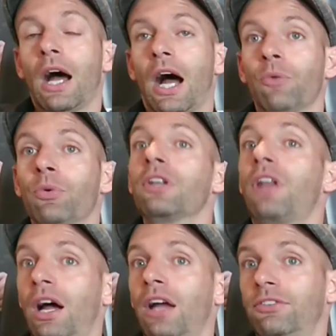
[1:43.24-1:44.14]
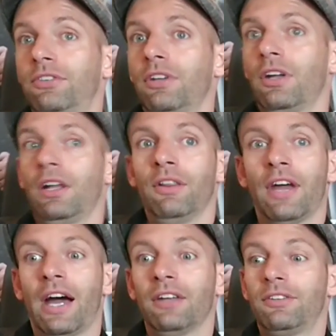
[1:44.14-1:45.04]
I
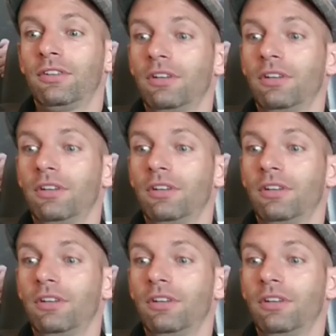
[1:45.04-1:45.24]
realized that